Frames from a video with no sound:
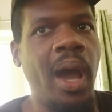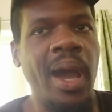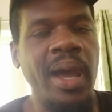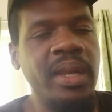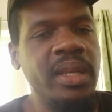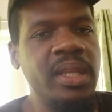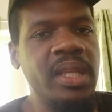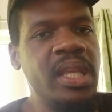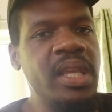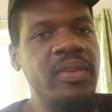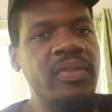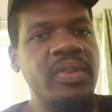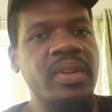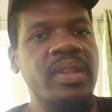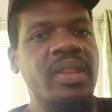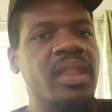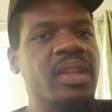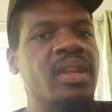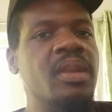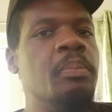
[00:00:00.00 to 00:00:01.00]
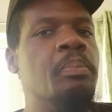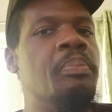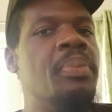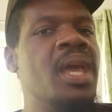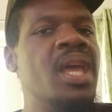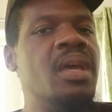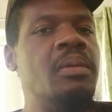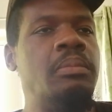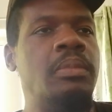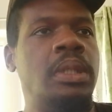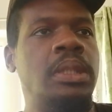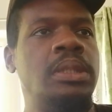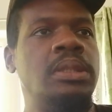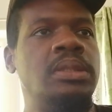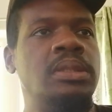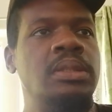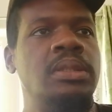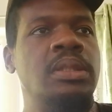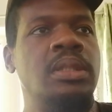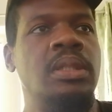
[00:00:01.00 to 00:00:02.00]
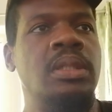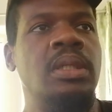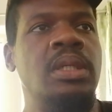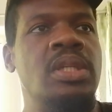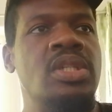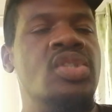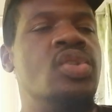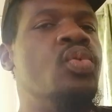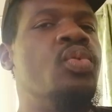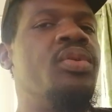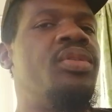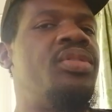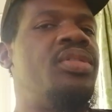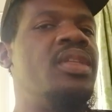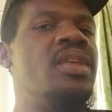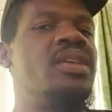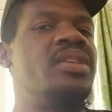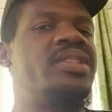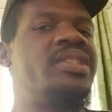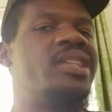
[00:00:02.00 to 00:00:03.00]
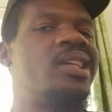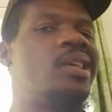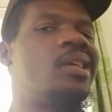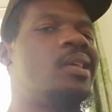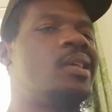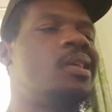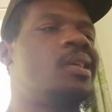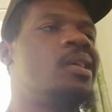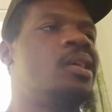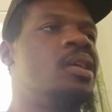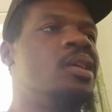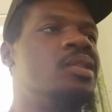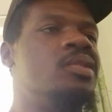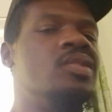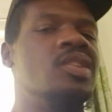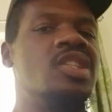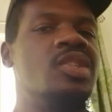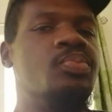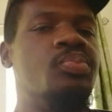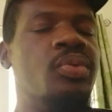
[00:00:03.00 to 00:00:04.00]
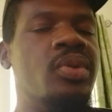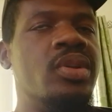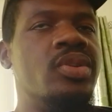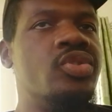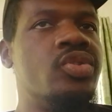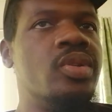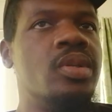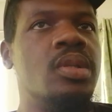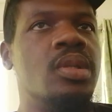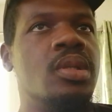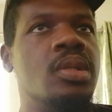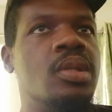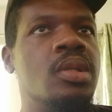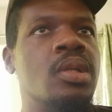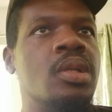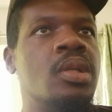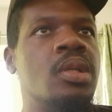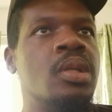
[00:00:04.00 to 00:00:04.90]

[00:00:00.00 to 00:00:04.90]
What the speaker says: And even in the debate, man, you would think, say, this brethren,